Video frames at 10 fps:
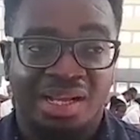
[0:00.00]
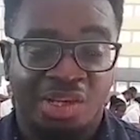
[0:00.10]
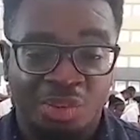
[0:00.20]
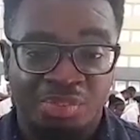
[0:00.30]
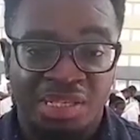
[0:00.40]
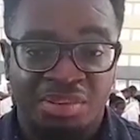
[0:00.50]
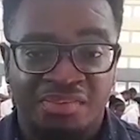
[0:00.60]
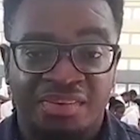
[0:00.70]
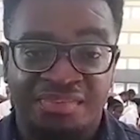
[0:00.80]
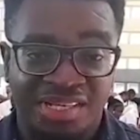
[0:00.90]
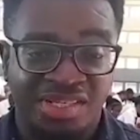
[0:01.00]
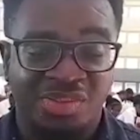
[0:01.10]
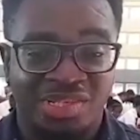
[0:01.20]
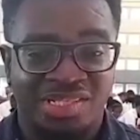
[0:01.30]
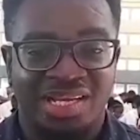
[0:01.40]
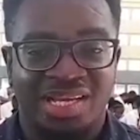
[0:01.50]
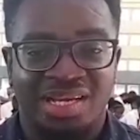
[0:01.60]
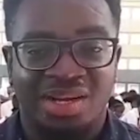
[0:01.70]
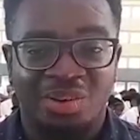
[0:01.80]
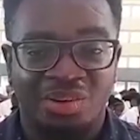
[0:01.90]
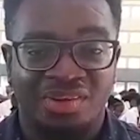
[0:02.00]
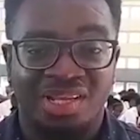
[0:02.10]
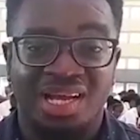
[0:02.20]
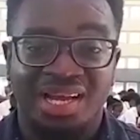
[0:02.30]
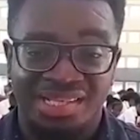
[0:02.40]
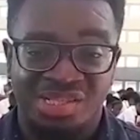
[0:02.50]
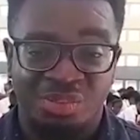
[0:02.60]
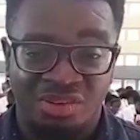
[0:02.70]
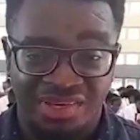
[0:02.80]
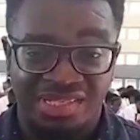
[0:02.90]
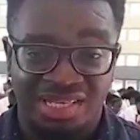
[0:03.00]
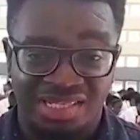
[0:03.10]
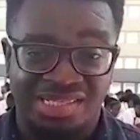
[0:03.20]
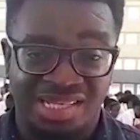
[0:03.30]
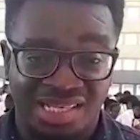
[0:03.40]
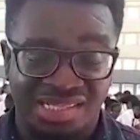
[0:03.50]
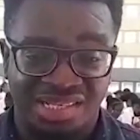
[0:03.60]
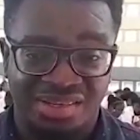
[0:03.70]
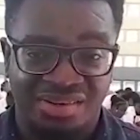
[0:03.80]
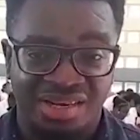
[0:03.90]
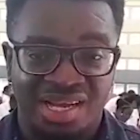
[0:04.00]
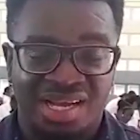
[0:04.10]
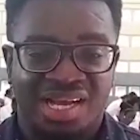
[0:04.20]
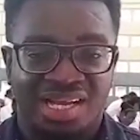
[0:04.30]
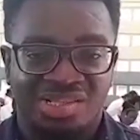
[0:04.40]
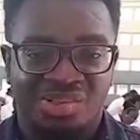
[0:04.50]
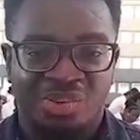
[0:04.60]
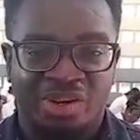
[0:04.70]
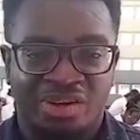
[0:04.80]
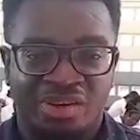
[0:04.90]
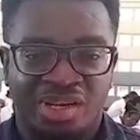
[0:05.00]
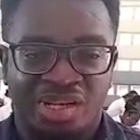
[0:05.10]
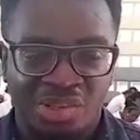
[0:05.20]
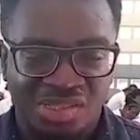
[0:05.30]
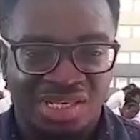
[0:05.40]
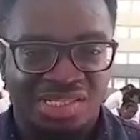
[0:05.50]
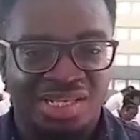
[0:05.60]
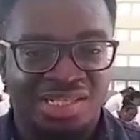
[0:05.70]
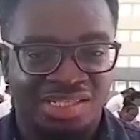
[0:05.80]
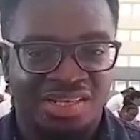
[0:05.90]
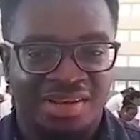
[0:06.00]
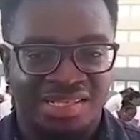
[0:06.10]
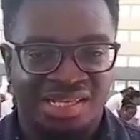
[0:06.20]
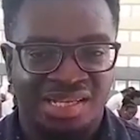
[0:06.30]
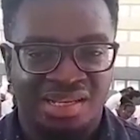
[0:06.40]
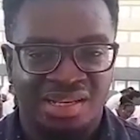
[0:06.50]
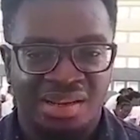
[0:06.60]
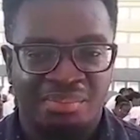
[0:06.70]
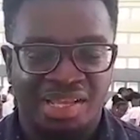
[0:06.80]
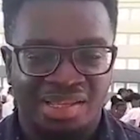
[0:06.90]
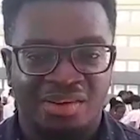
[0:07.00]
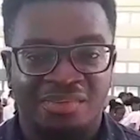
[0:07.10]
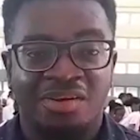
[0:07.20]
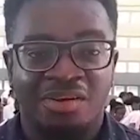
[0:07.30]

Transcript: young people 15 to 29 account for the highest number of fatalities last year. And so we're using this initiative as a method of